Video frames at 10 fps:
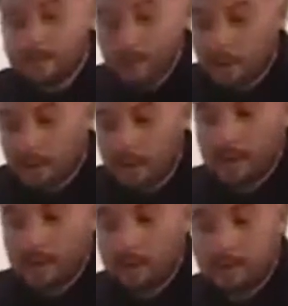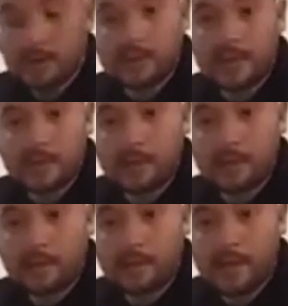they've gone, okay, it looks exactly
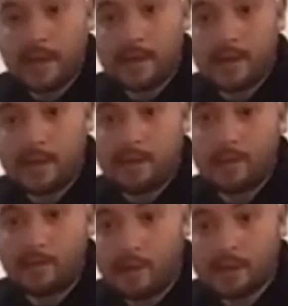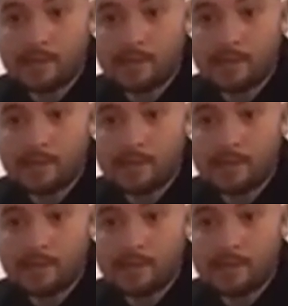like that in the right